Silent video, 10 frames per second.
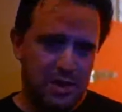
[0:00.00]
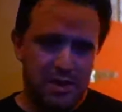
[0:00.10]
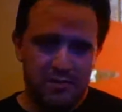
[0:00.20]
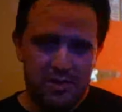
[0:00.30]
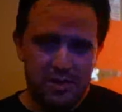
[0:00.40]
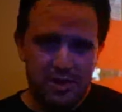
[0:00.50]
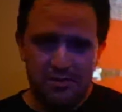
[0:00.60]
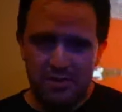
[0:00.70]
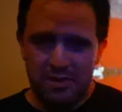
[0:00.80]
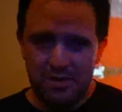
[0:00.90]
And
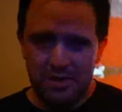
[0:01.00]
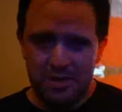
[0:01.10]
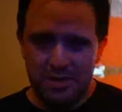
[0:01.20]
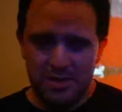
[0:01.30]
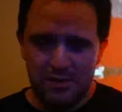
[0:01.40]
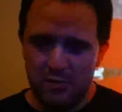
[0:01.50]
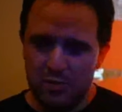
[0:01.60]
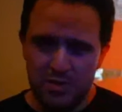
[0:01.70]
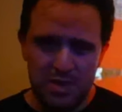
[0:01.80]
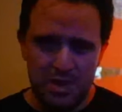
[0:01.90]
even the
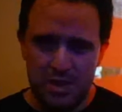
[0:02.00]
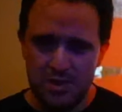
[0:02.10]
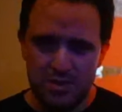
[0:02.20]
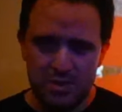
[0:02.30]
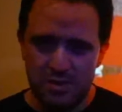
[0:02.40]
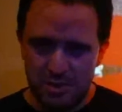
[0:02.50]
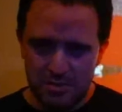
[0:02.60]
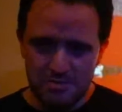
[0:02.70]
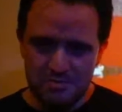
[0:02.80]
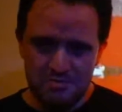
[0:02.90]
insufferable teenage
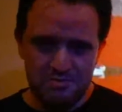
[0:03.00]
girl,